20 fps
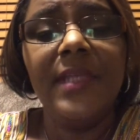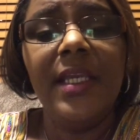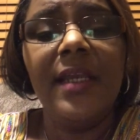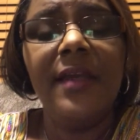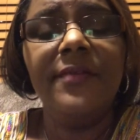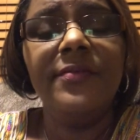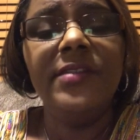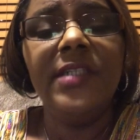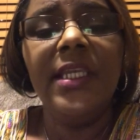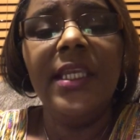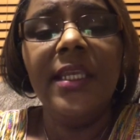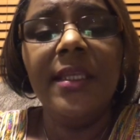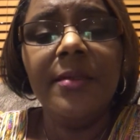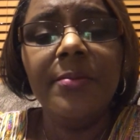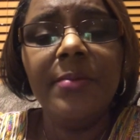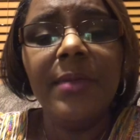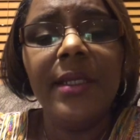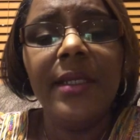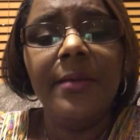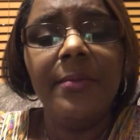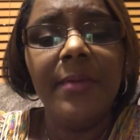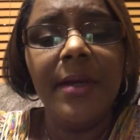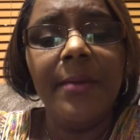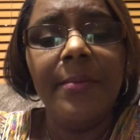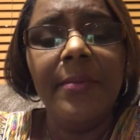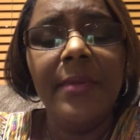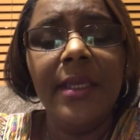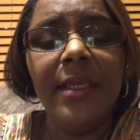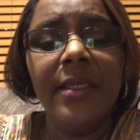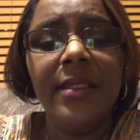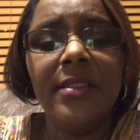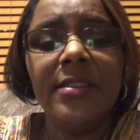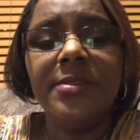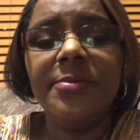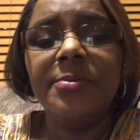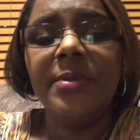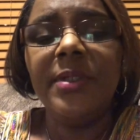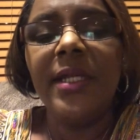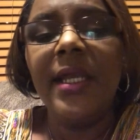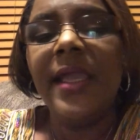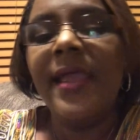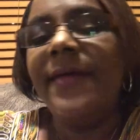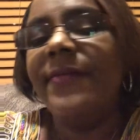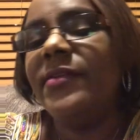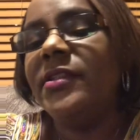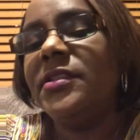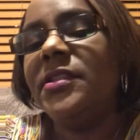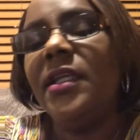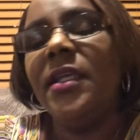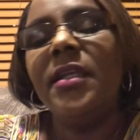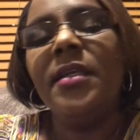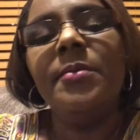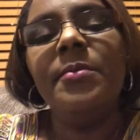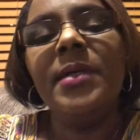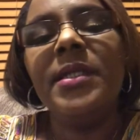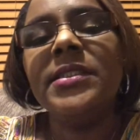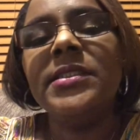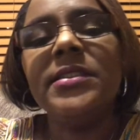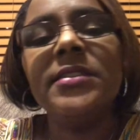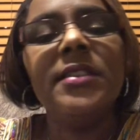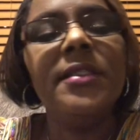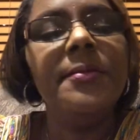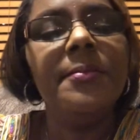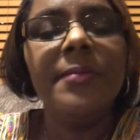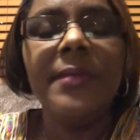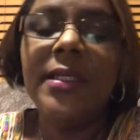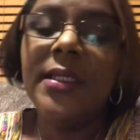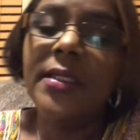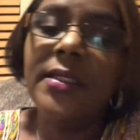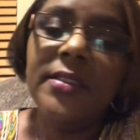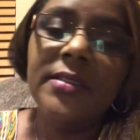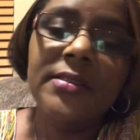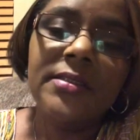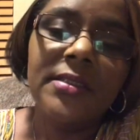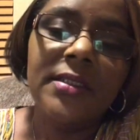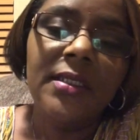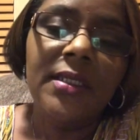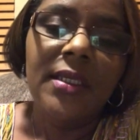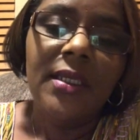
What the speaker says: I've taken my meds, but I haven't taken my sleep meds.